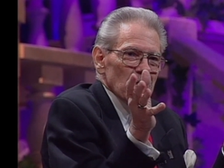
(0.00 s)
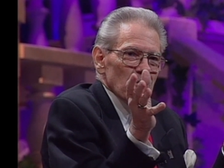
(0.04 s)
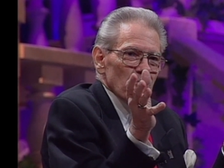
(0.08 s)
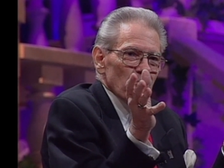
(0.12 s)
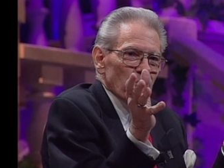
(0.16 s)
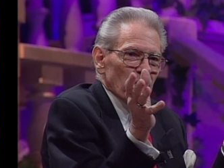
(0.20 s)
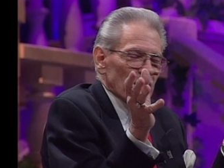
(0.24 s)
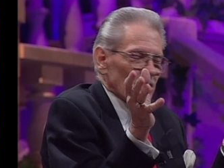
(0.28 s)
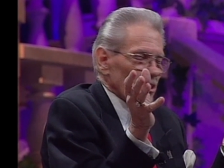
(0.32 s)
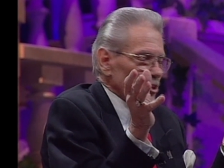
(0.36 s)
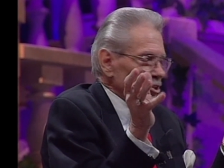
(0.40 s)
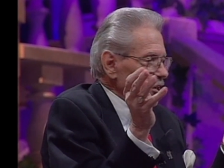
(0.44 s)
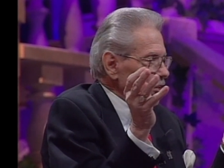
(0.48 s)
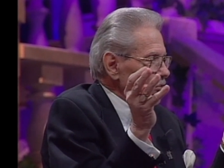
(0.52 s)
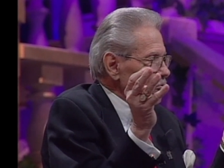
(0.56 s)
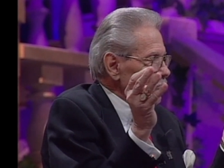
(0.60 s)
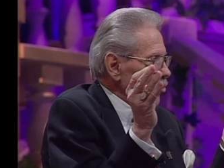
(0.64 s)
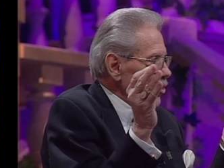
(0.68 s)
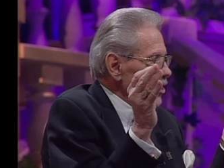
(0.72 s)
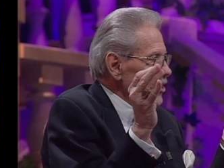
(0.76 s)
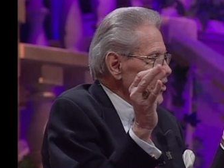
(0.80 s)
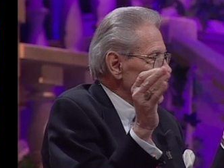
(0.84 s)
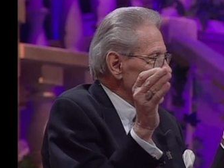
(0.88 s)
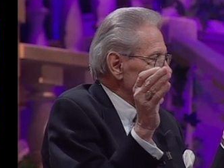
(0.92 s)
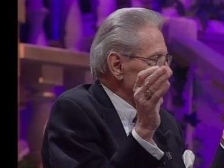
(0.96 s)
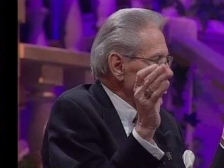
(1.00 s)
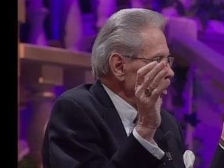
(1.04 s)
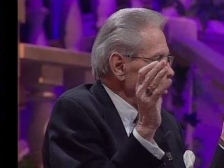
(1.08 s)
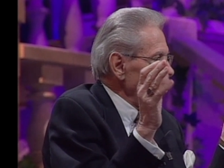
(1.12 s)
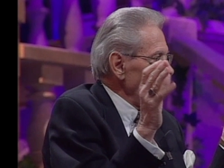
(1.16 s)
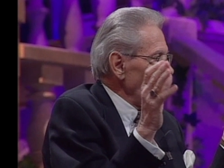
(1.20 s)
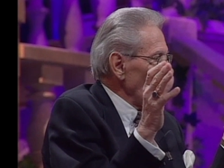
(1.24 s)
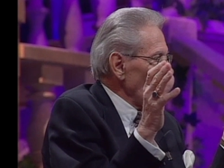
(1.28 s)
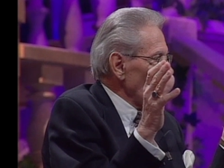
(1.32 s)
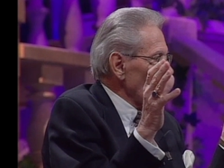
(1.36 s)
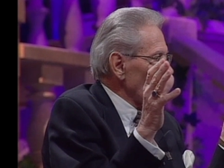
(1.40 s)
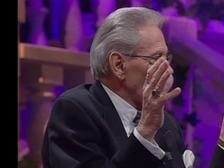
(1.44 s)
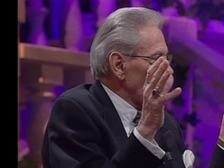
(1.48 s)
Because we
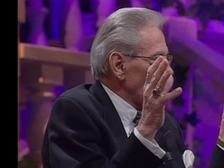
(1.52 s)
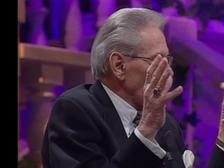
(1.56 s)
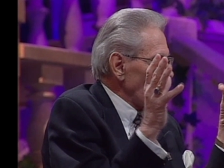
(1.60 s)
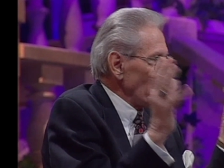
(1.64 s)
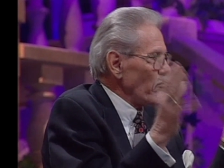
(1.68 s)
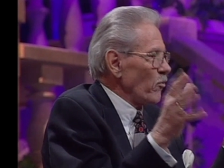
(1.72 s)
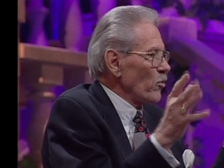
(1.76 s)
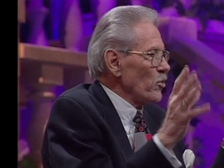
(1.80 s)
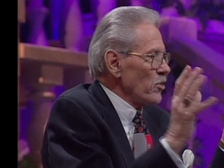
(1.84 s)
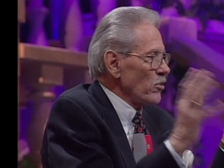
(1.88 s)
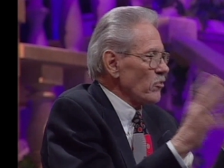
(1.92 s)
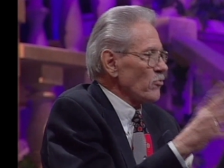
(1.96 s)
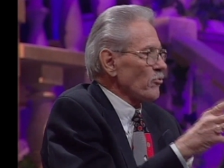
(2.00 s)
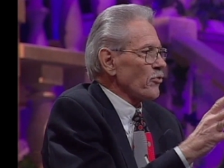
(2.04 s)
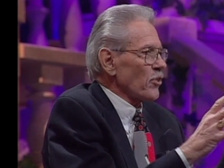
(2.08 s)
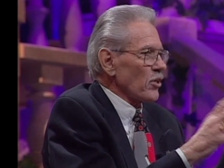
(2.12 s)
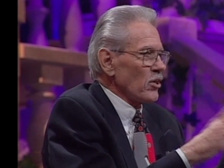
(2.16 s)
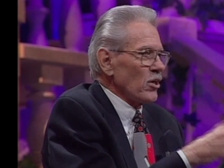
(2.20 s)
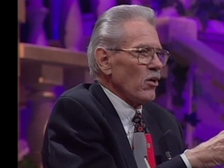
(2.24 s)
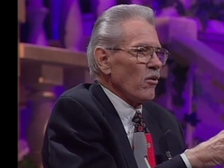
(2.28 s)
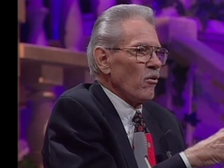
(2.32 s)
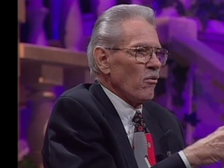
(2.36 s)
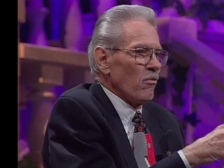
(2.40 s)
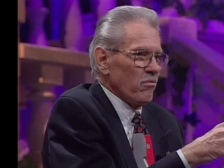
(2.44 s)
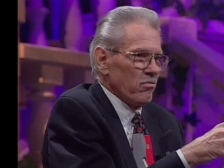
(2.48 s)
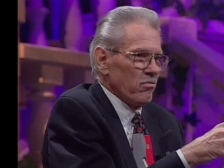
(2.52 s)
chose several years ago.